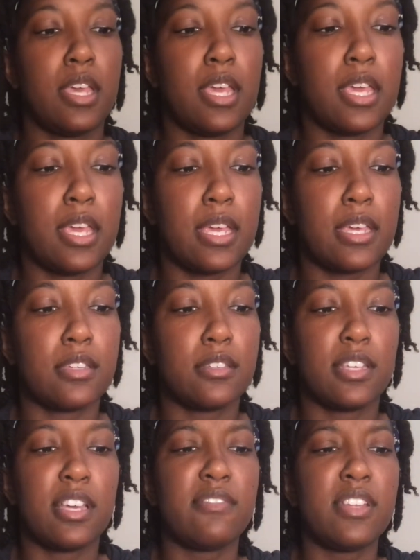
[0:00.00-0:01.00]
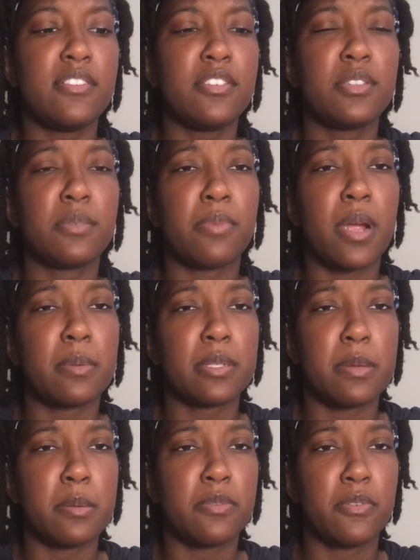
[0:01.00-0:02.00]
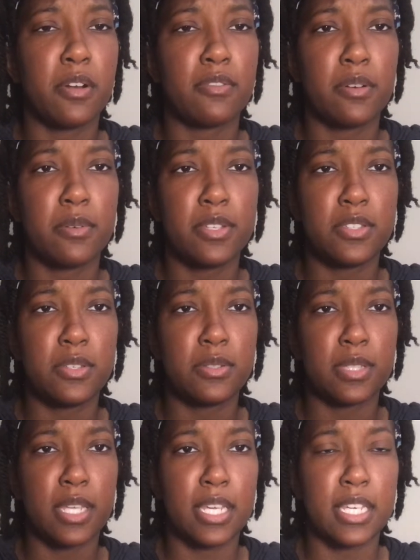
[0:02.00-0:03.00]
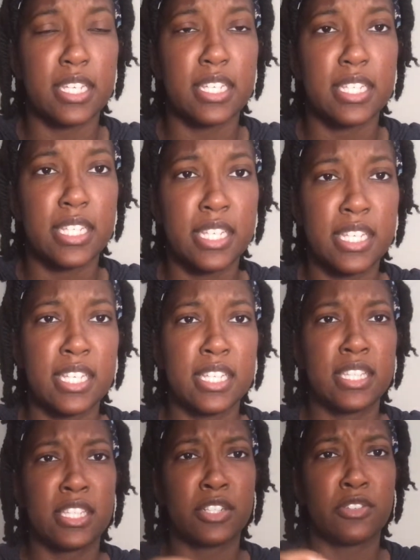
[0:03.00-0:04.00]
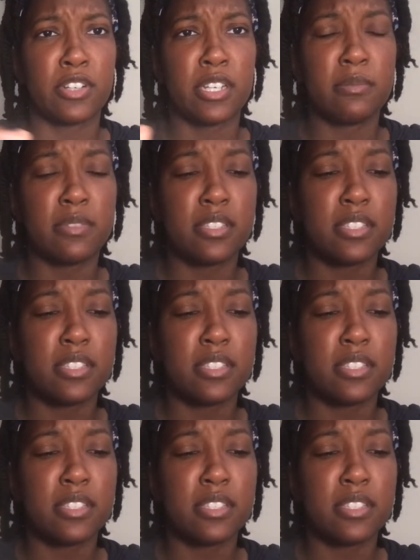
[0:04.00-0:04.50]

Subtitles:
And I've never used a primer spray before. I've always used like the creams and